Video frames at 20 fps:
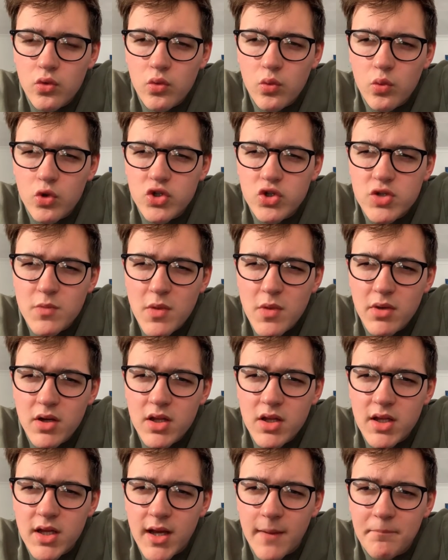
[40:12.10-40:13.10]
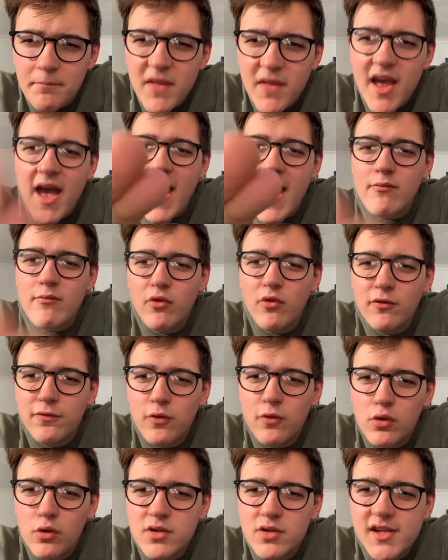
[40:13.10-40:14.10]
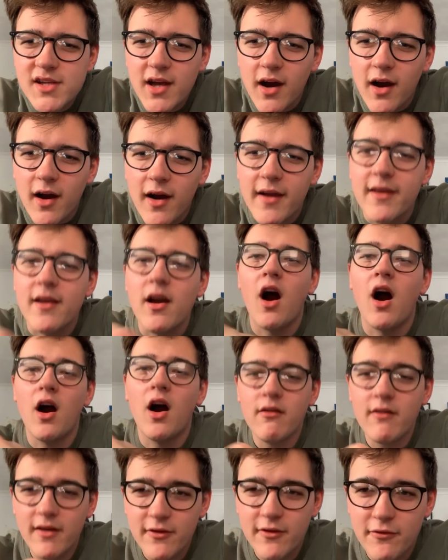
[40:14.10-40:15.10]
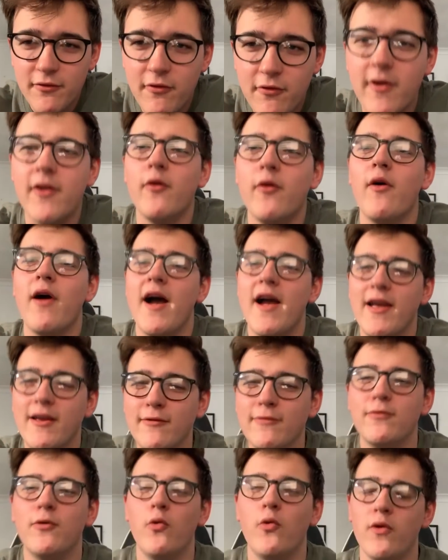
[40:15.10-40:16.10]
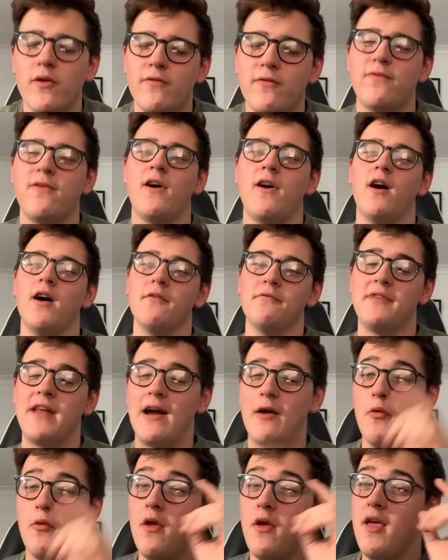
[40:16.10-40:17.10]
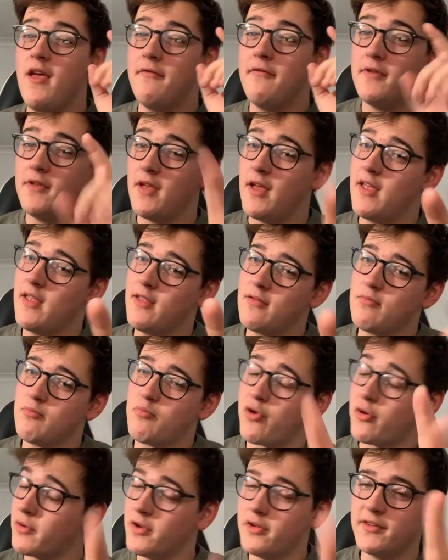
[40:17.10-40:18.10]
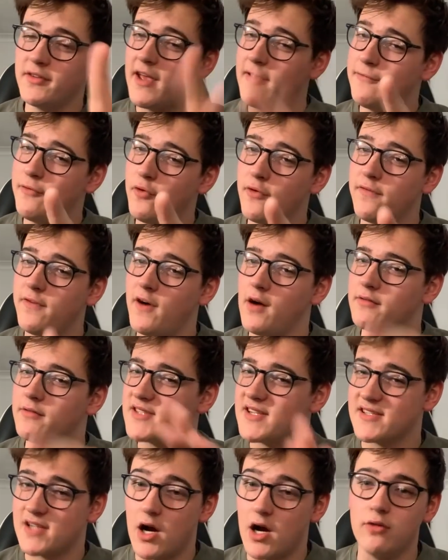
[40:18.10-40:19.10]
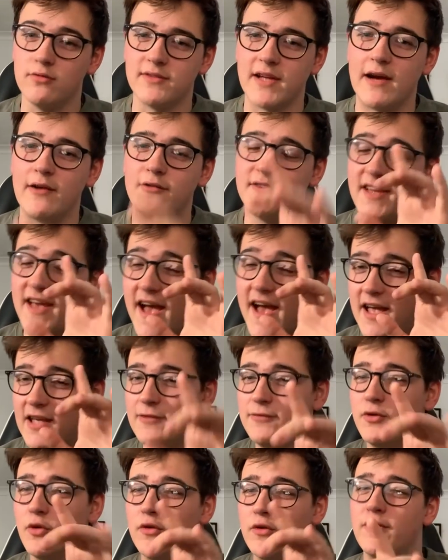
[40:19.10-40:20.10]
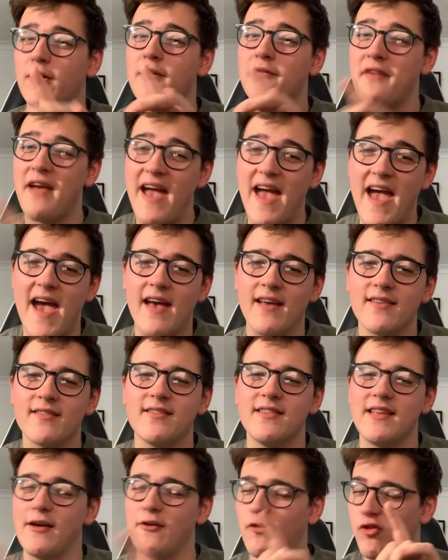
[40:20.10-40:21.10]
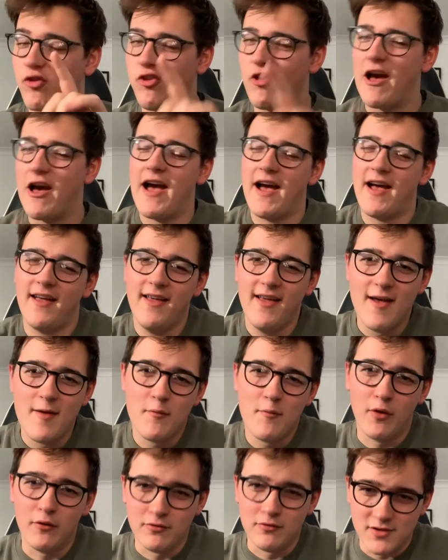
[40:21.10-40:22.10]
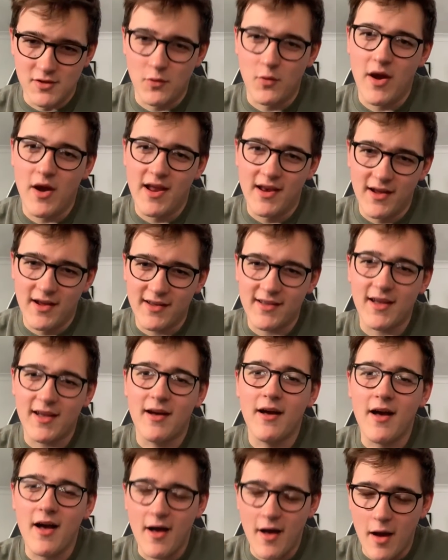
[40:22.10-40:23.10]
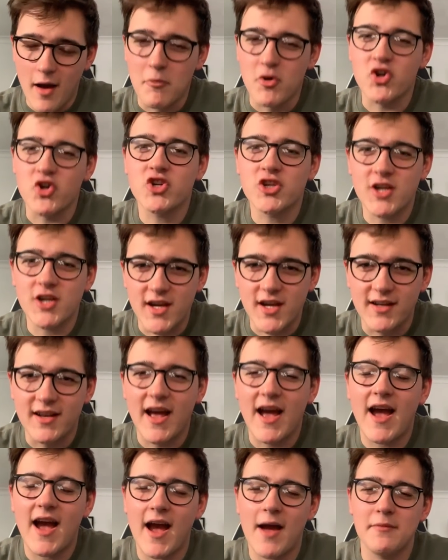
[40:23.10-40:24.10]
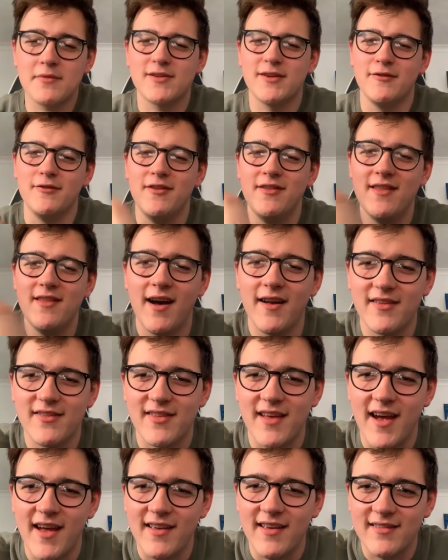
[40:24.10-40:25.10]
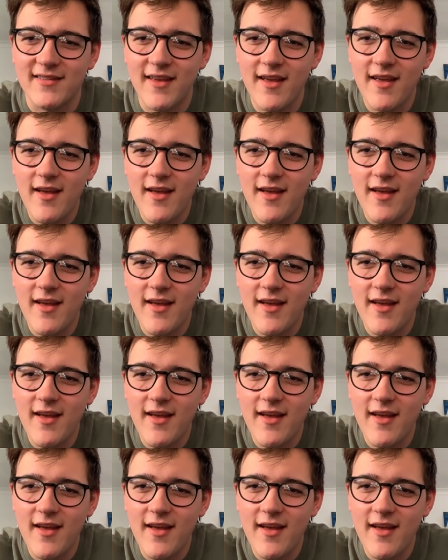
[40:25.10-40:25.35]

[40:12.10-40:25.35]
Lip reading: What do you mean by that? M140i, RS3 or A45? Now, probably not the A45 because that's old now. The A45S. Now that pulls away like a machine. Absolutely nuts that is.